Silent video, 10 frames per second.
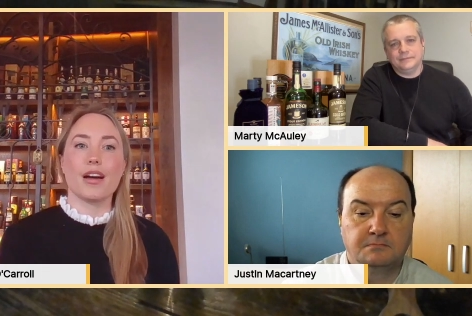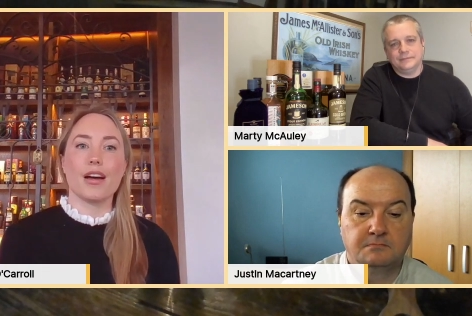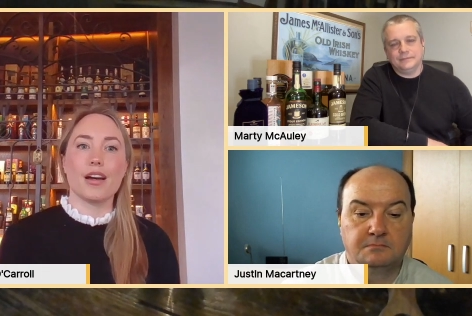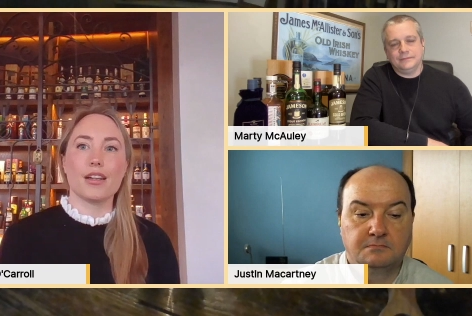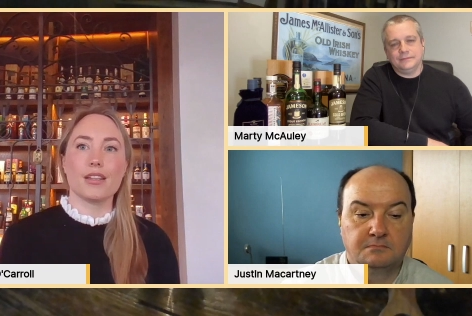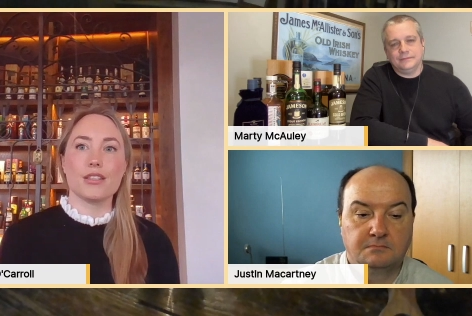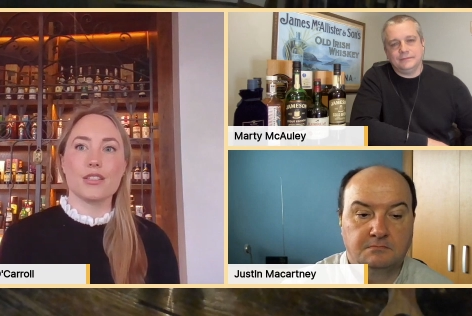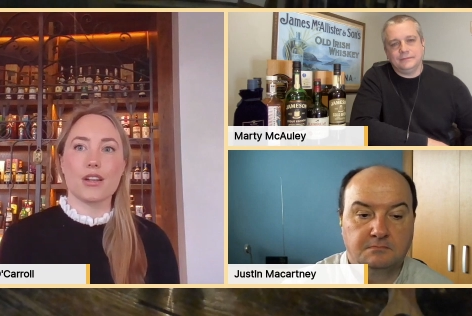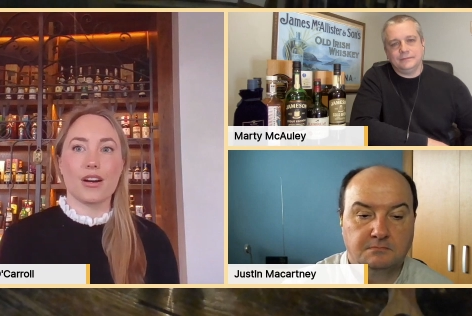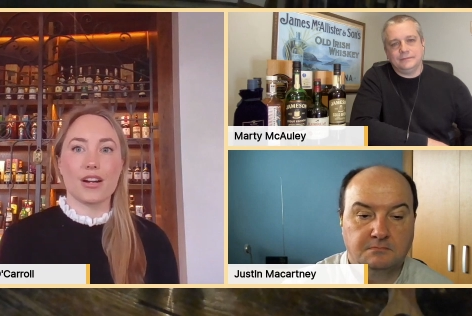
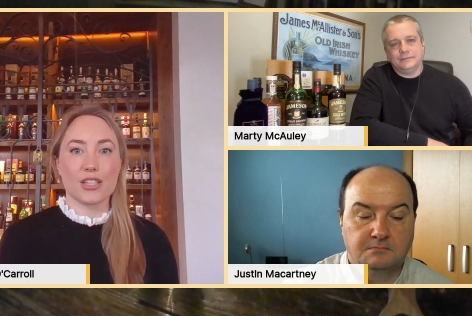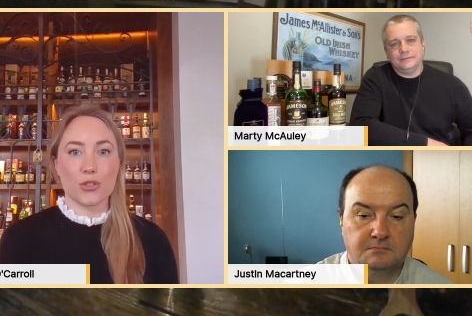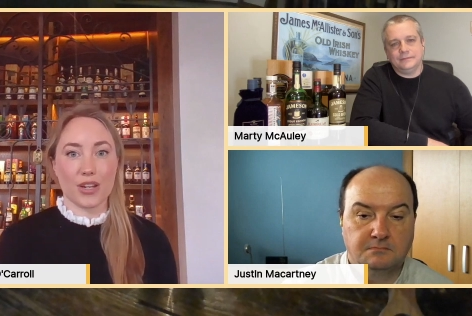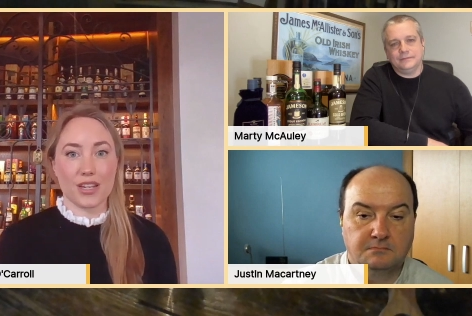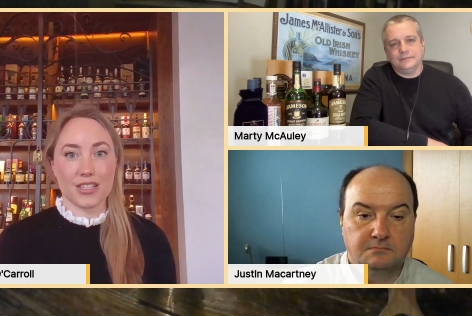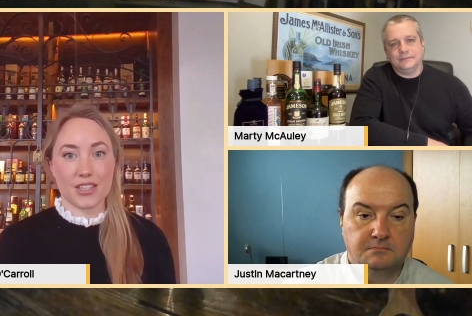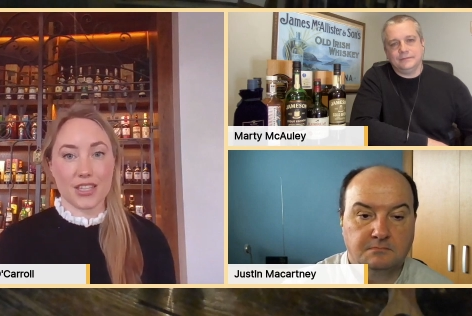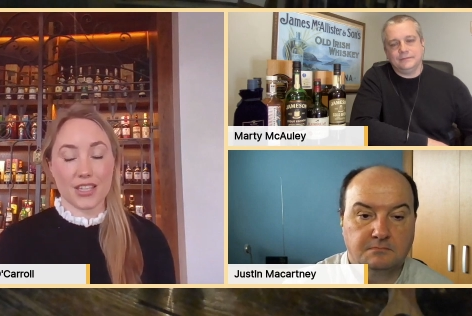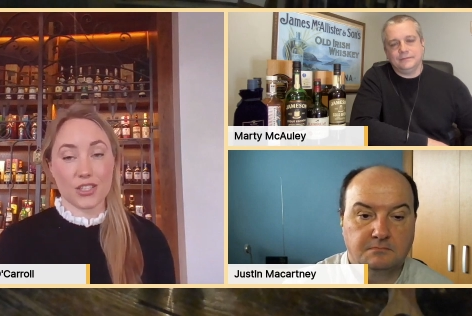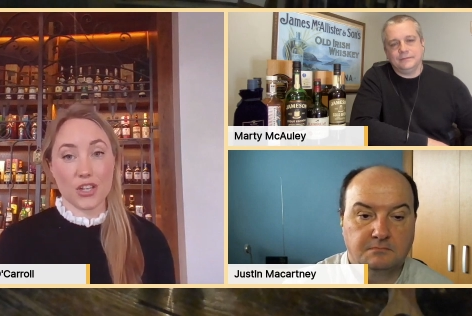Speaker 1: And I
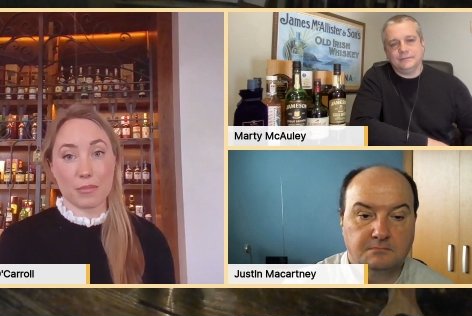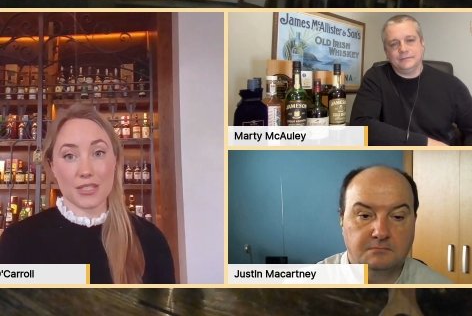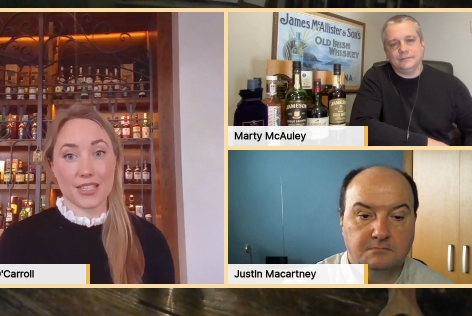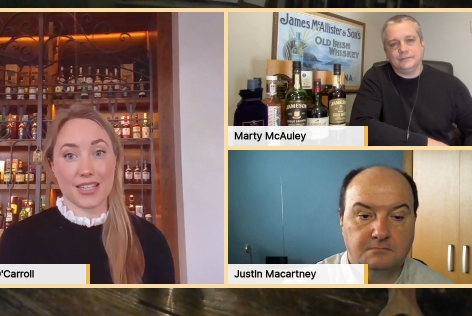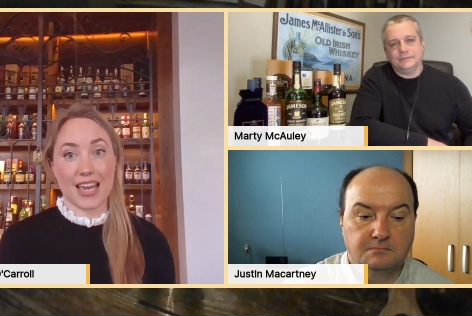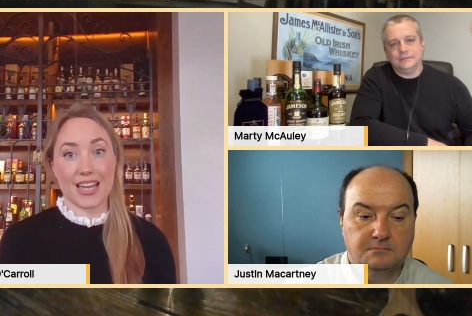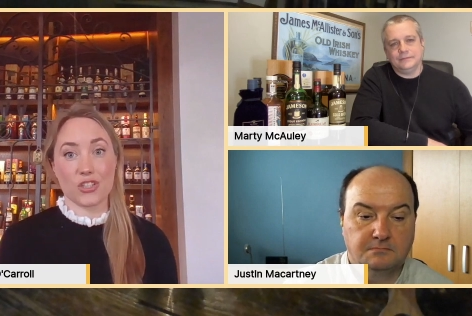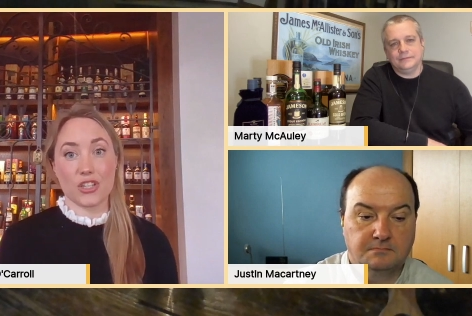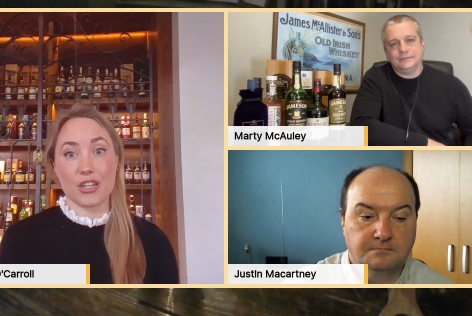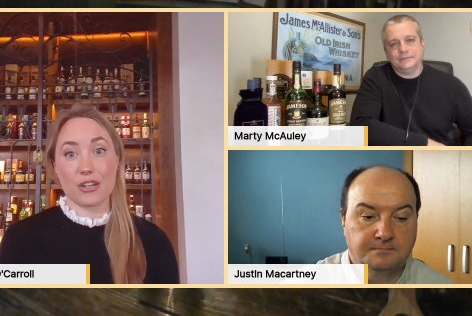joined the Jameson
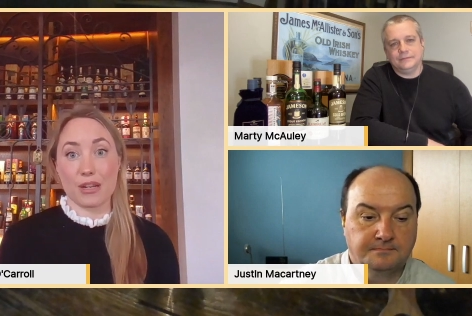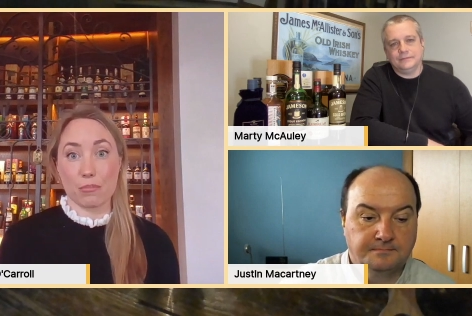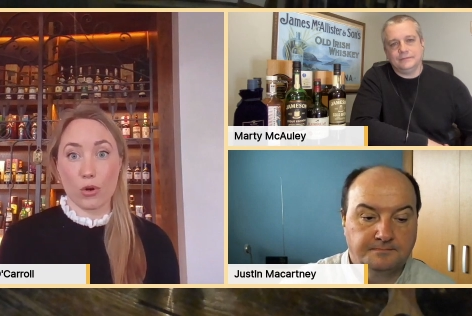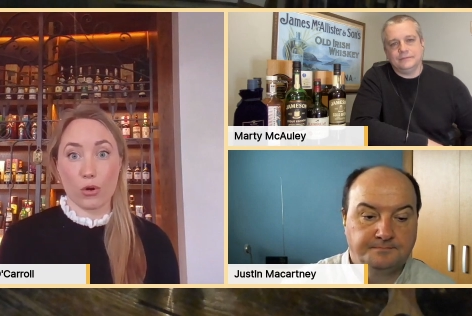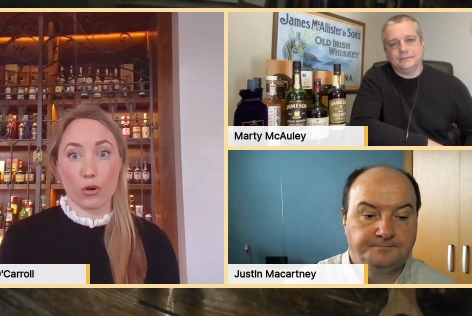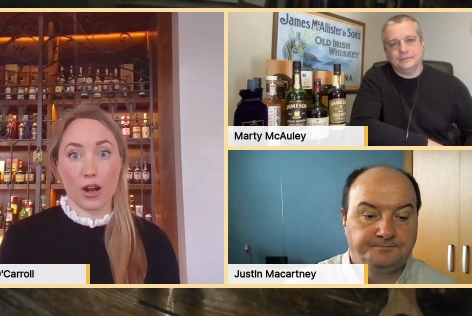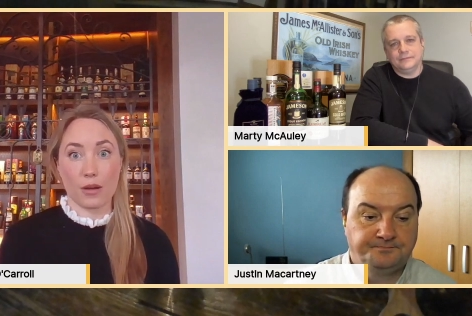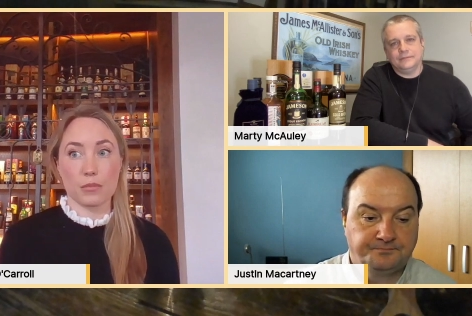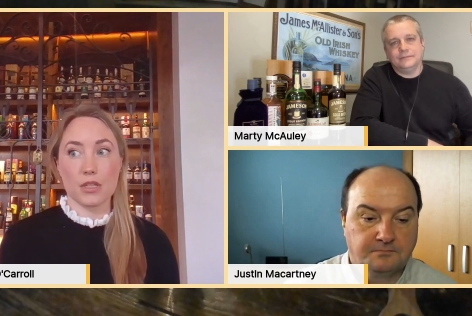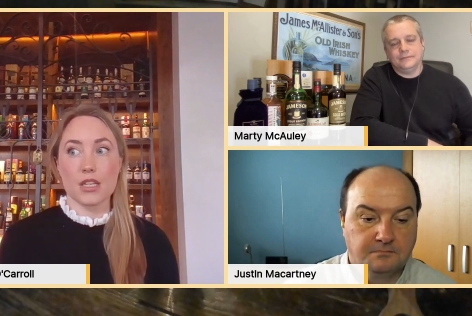Engineering
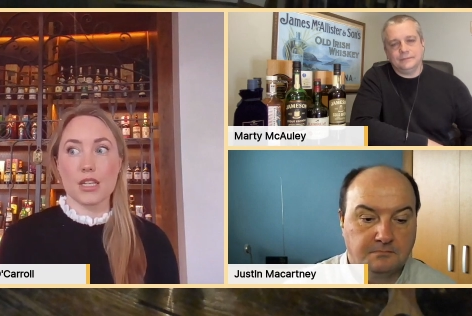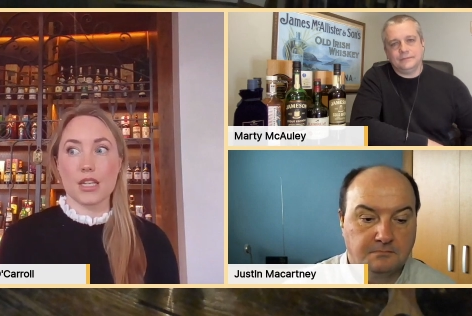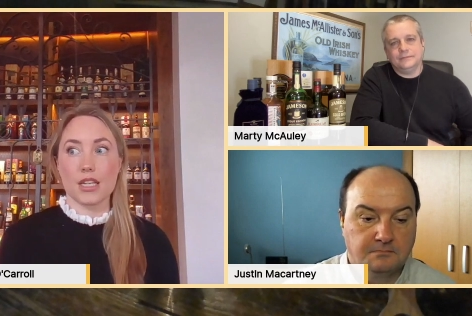Program